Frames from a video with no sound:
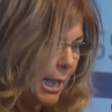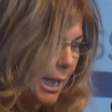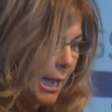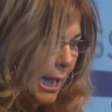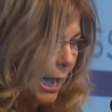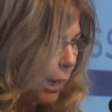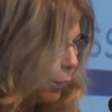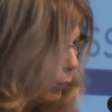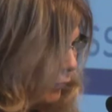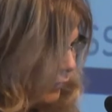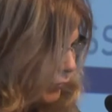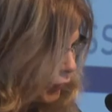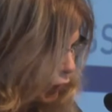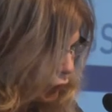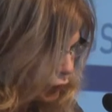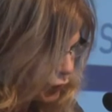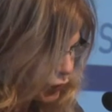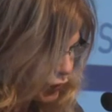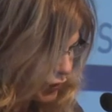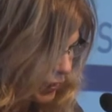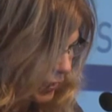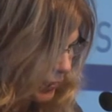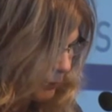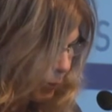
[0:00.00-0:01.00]
I will not
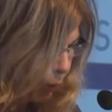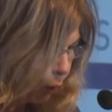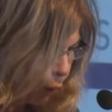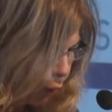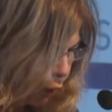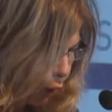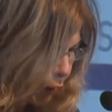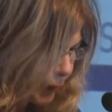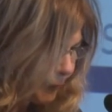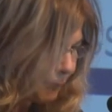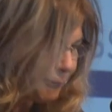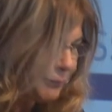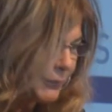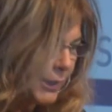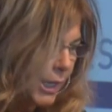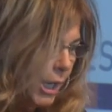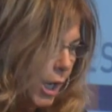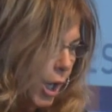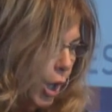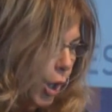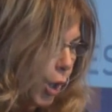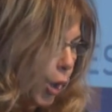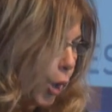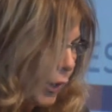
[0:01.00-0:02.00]
say more.
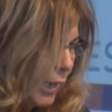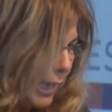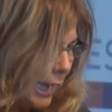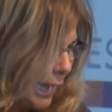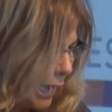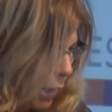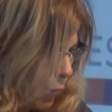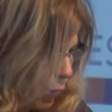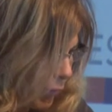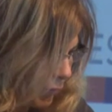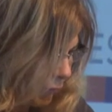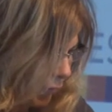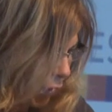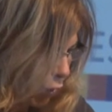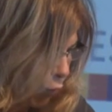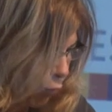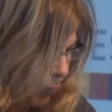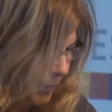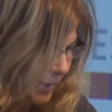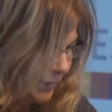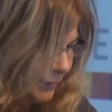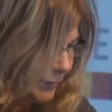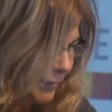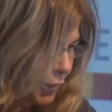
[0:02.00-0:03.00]
All our
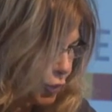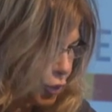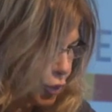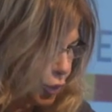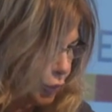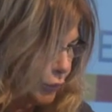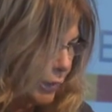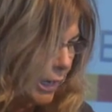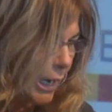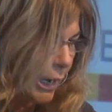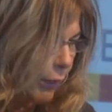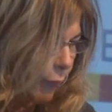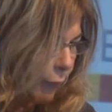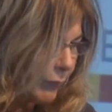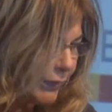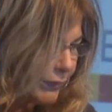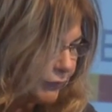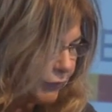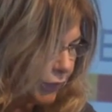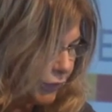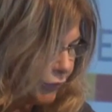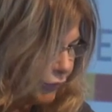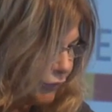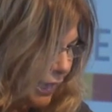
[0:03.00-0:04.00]
recommendations are
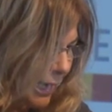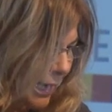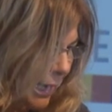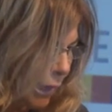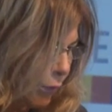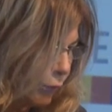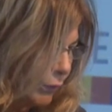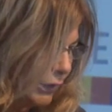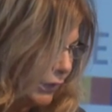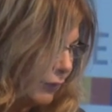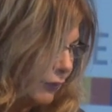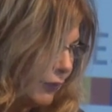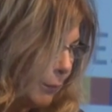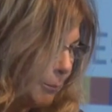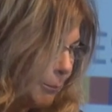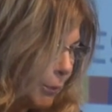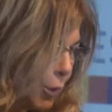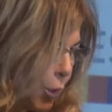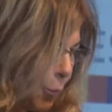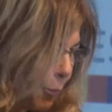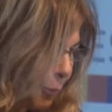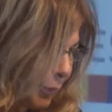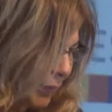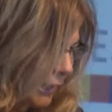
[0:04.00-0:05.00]
written down in the
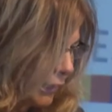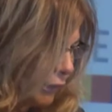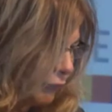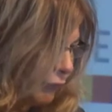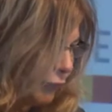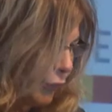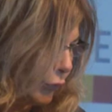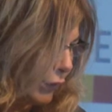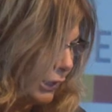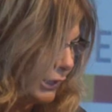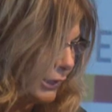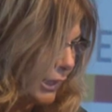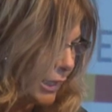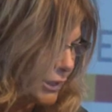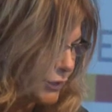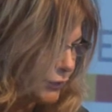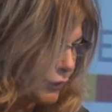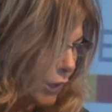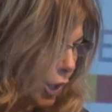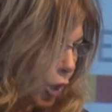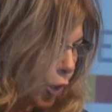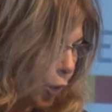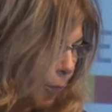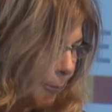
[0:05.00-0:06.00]
blueprint for
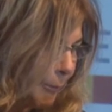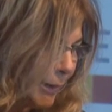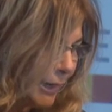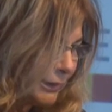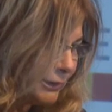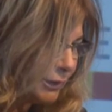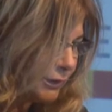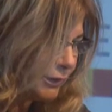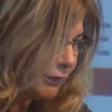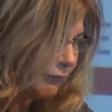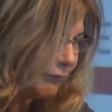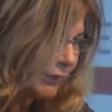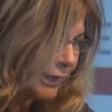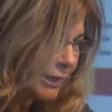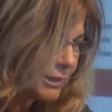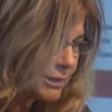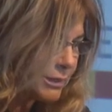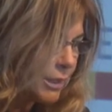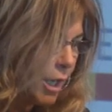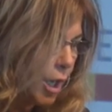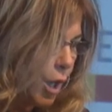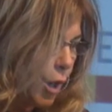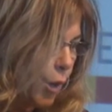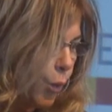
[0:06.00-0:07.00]
industrial competitiveness,
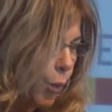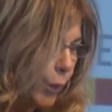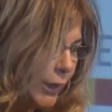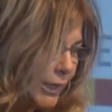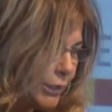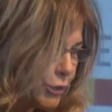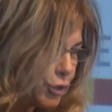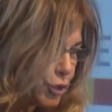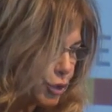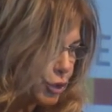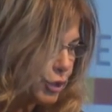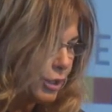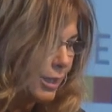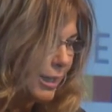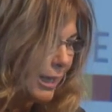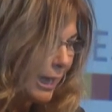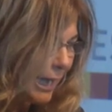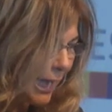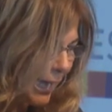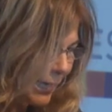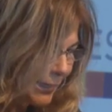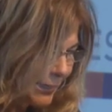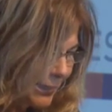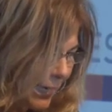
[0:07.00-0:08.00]
which
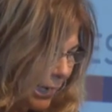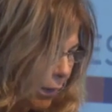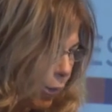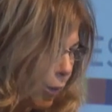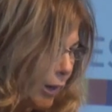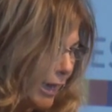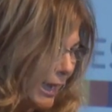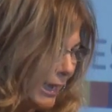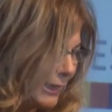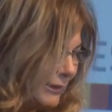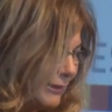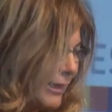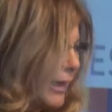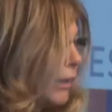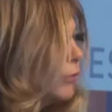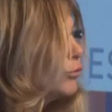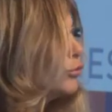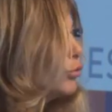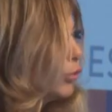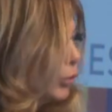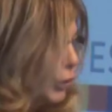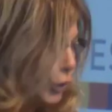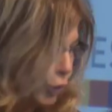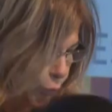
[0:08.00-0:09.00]
I now hand out
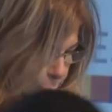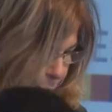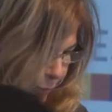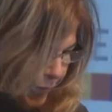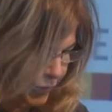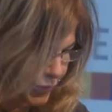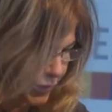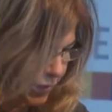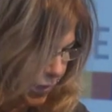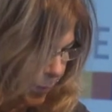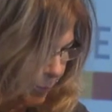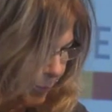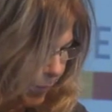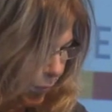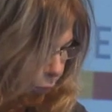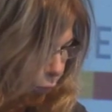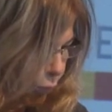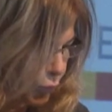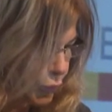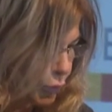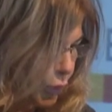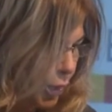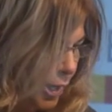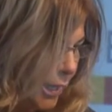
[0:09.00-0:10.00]
to you, President
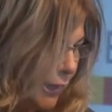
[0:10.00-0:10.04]
Barroso.